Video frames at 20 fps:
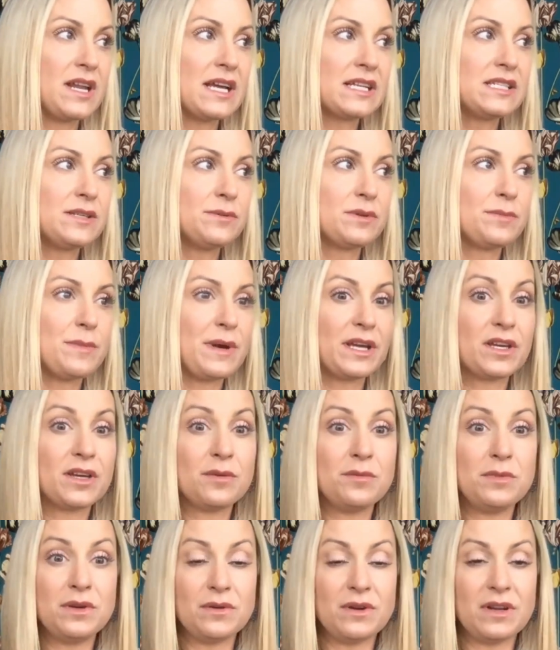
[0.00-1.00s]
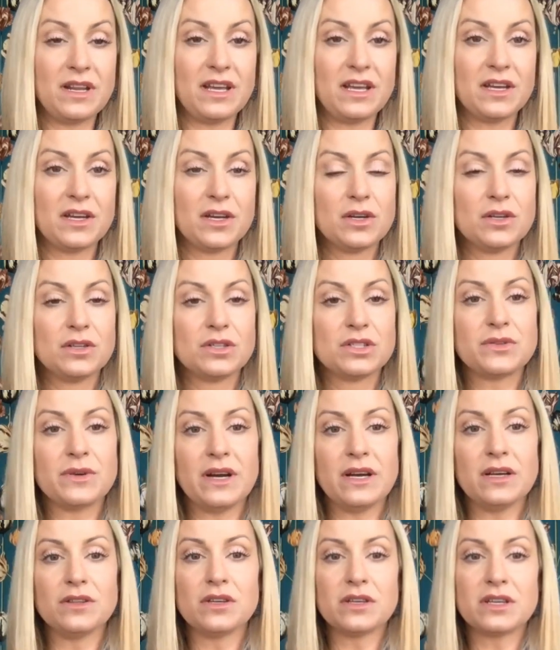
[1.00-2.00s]
with my community. So I
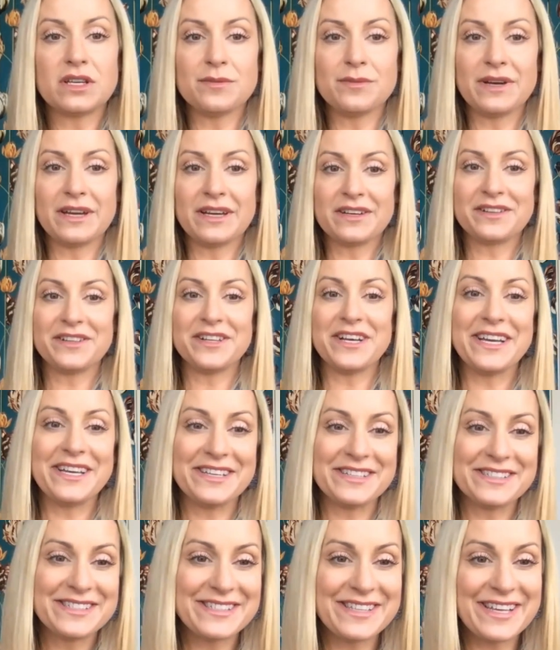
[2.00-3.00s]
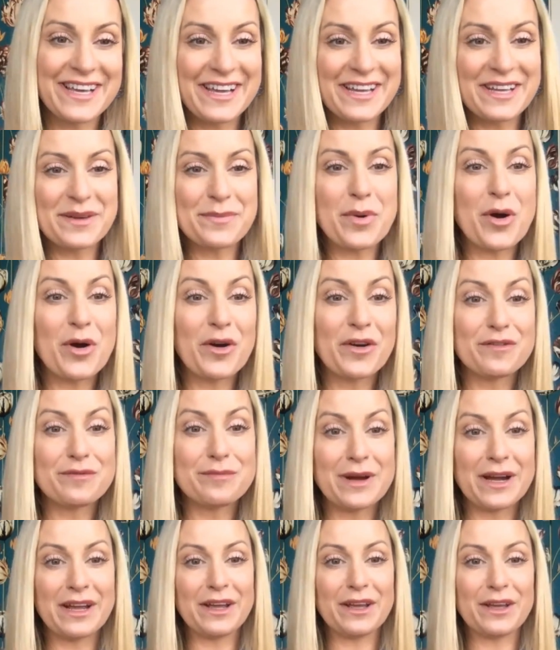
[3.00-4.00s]
look at my clients like part of
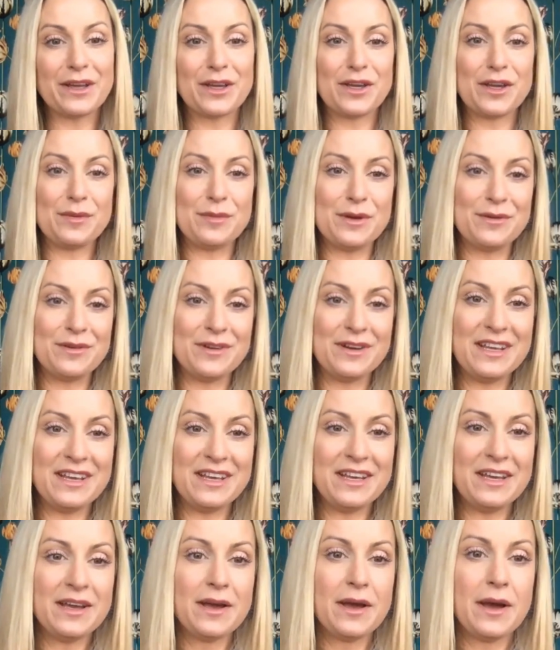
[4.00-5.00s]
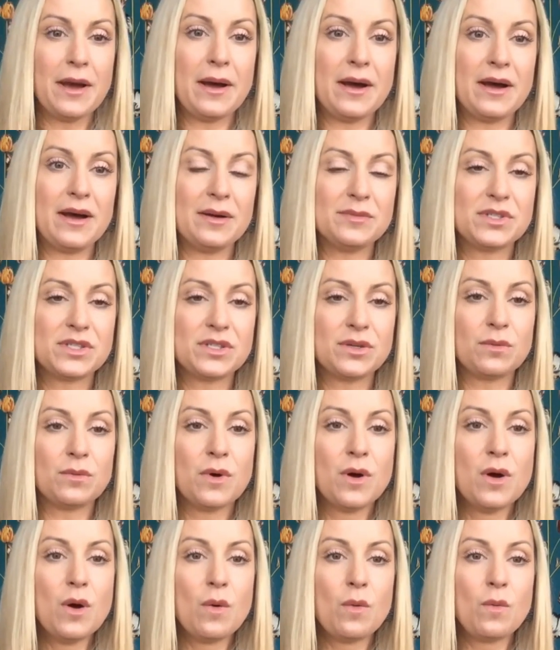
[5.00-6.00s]
my community. So
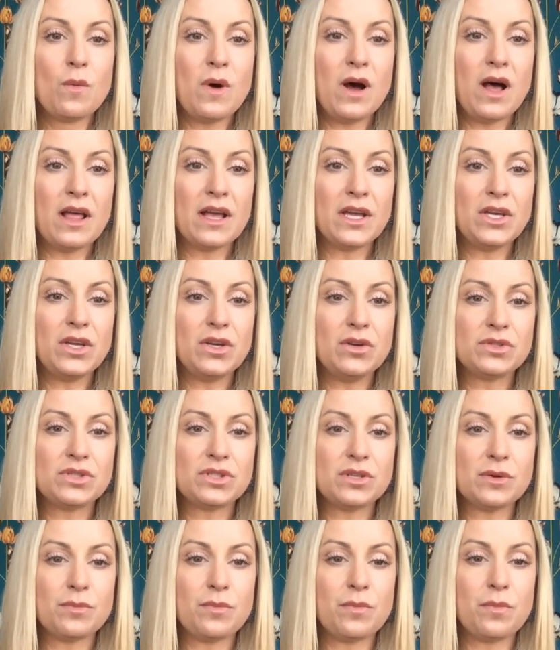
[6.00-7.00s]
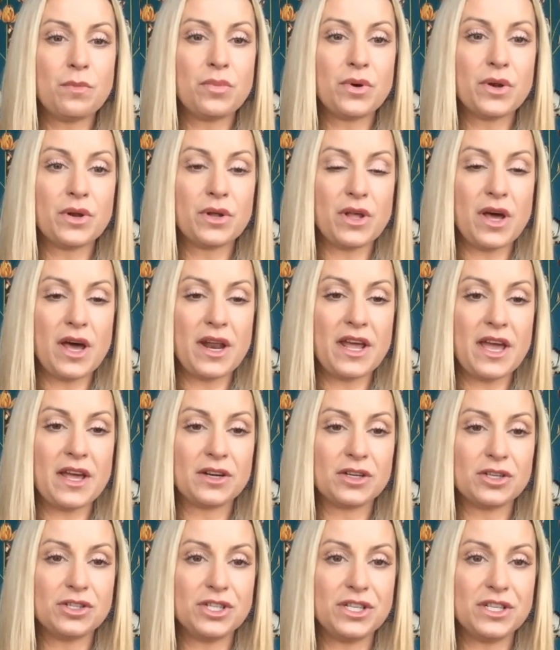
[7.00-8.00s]
while I used to put a lot of
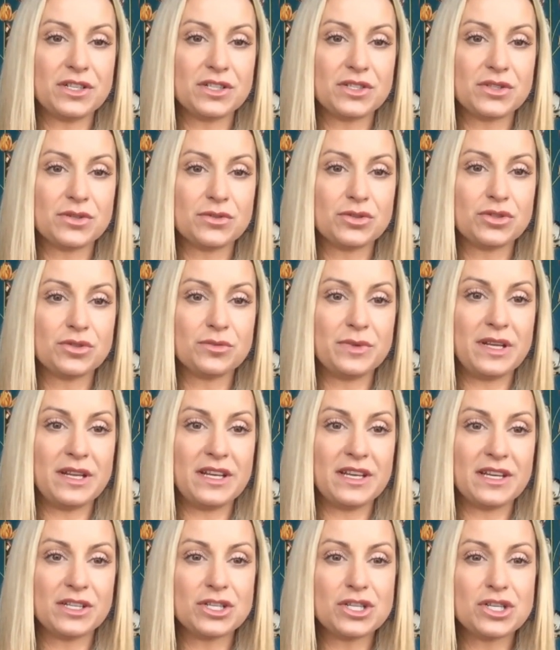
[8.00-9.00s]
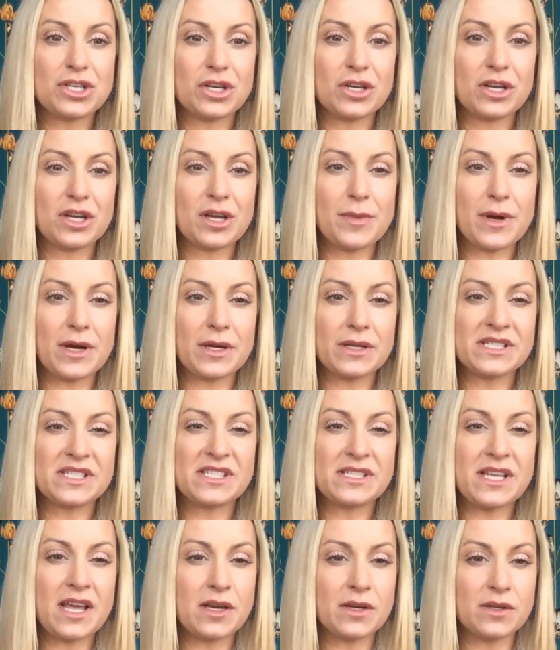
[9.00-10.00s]
energy into social media and sharing about
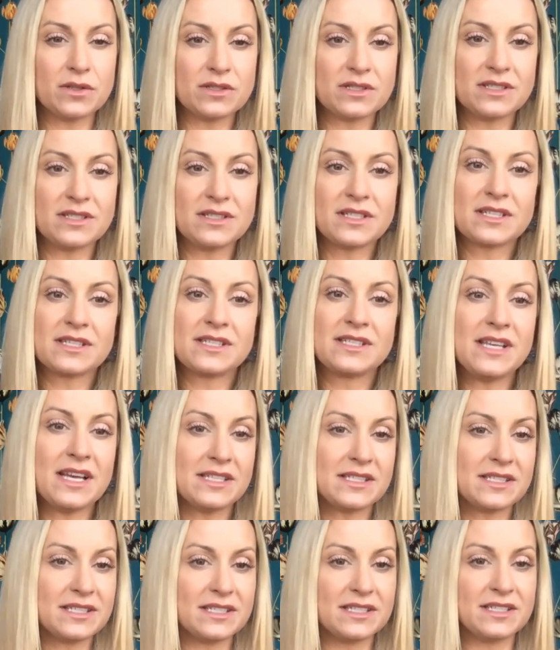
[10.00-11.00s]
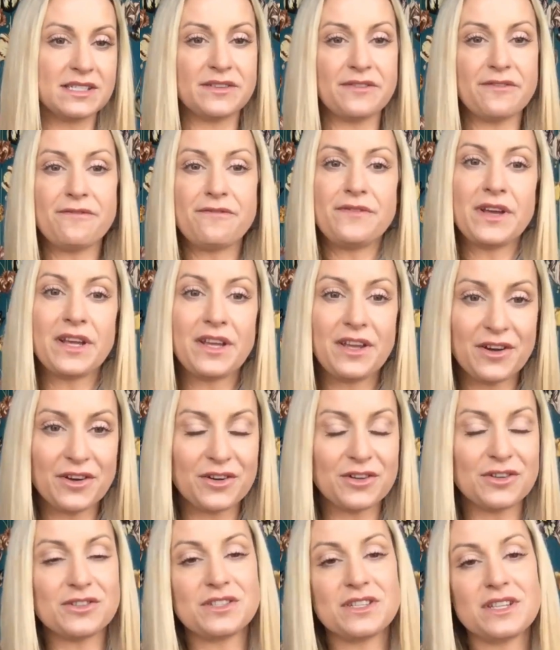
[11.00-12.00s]
sales and successes and figures
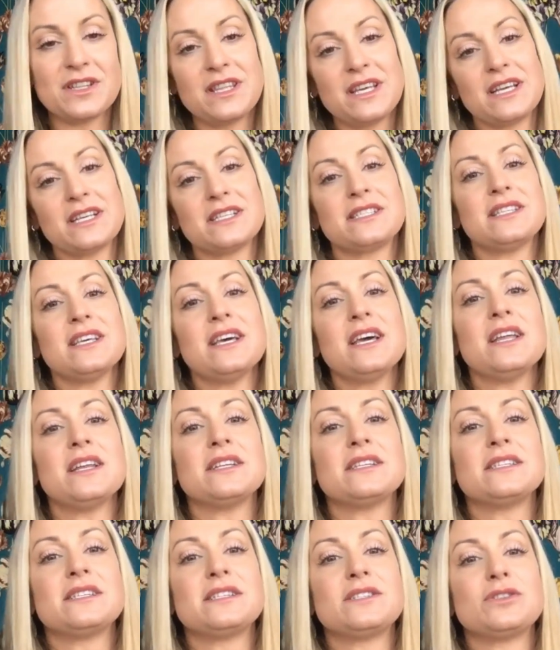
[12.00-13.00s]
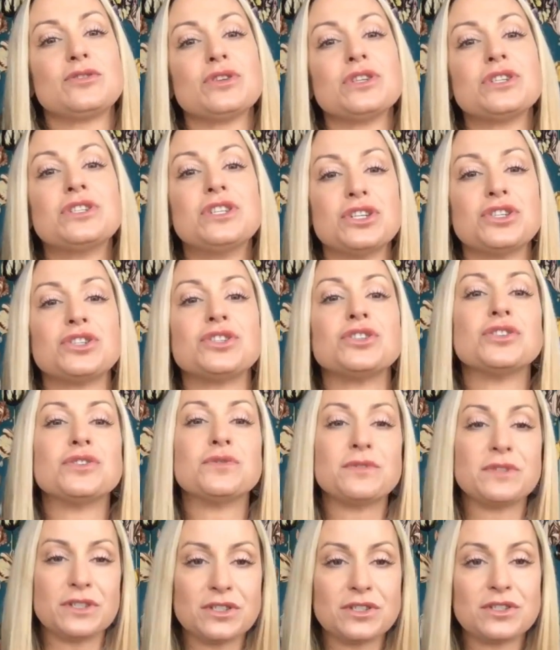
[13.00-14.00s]
and things that traditional
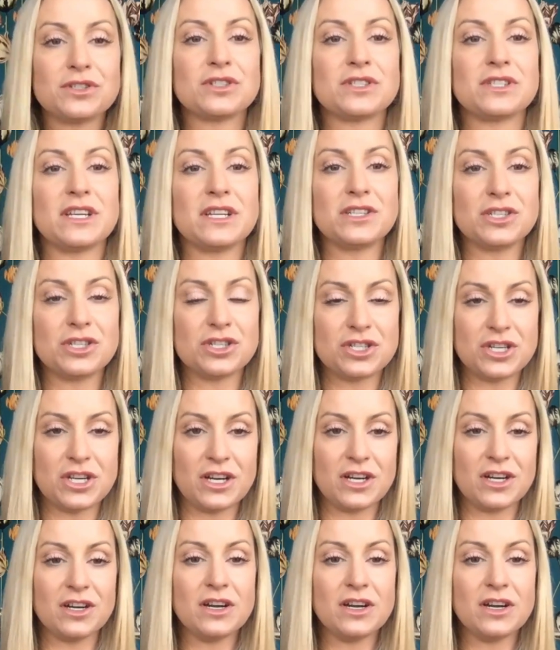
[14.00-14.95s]
realtors like to share,